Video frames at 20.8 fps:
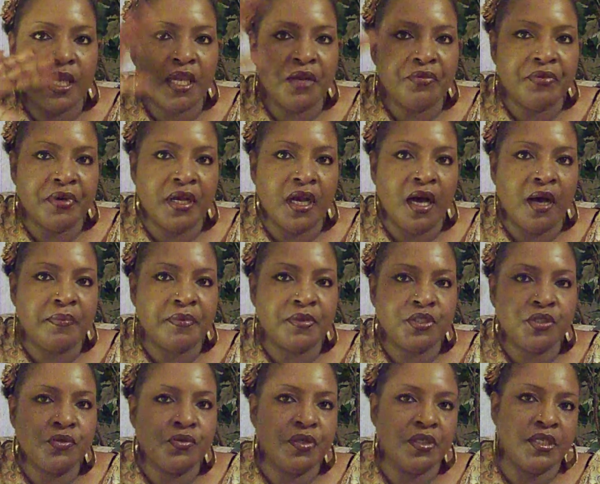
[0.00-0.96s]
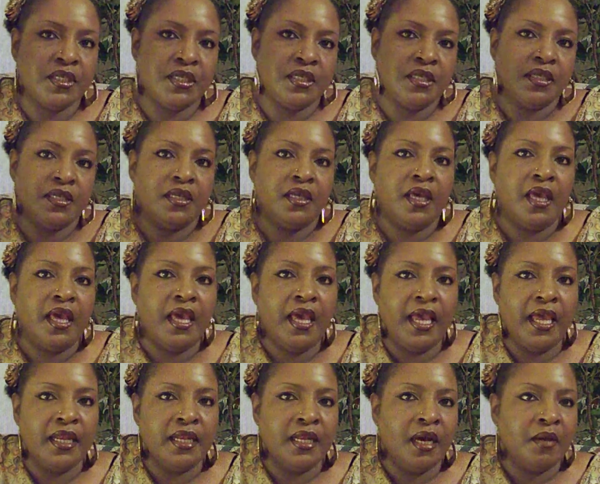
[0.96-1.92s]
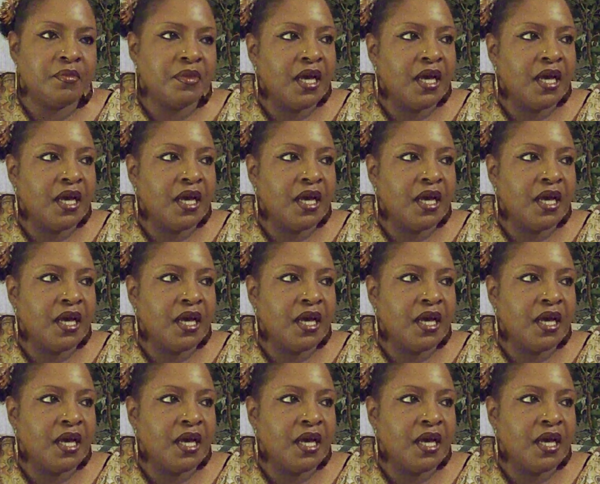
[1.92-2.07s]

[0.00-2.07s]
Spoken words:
every opportunity, and I'm